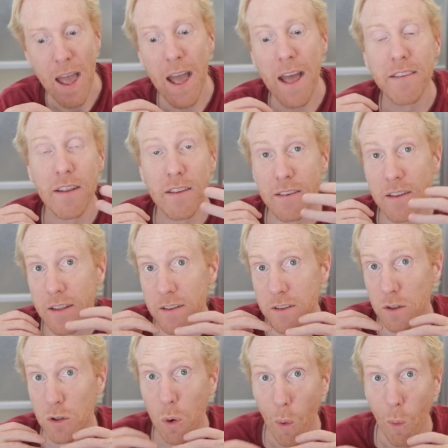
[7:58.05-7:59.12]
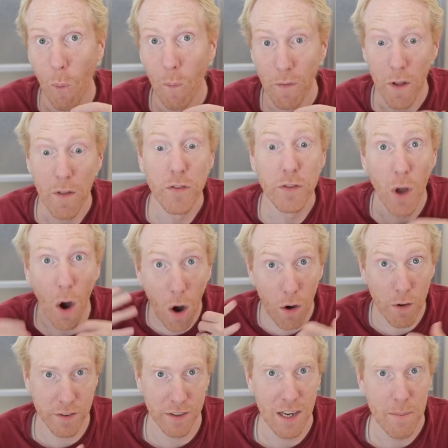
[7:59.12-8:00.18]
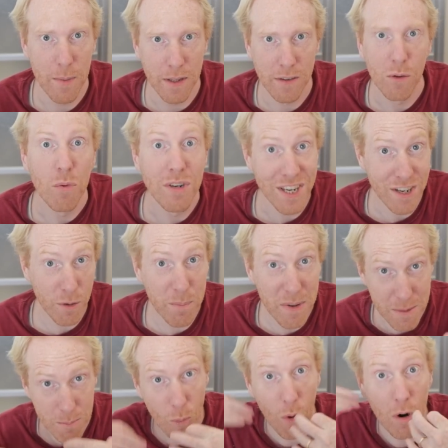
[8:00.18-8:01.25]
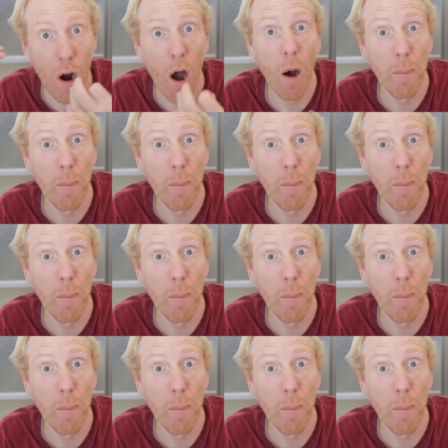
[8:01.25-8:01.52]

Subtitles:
And this is called Dawes' limit, which is a bit more